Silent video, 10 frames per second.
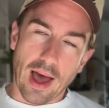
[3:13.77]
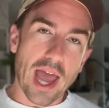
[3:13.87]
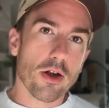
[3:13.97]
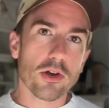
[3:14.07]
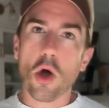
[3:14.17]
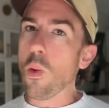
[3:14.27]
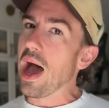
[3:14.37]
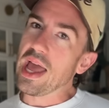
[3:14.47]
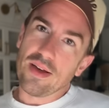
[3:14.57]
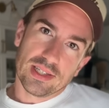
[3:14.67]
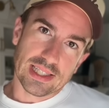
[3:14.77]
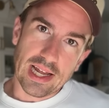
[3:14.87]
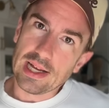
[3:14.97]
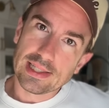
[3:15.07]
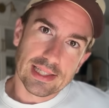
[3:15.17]
I don't know why I've
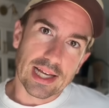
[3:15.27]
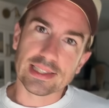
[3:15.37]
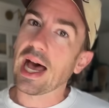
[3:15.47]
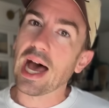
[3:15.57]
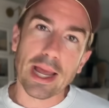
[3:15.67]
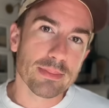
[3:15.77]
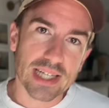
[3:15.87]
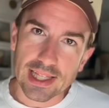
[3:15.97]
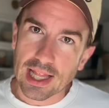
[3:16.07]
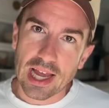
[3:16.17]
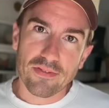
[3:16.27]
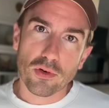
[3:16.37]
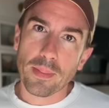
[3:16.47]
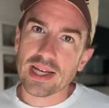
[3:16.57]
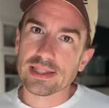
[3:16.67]
set a time deadline
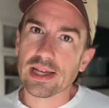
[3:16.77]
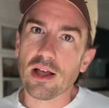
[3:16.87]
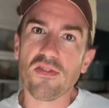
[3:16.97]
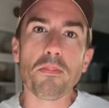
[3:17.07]
for myself.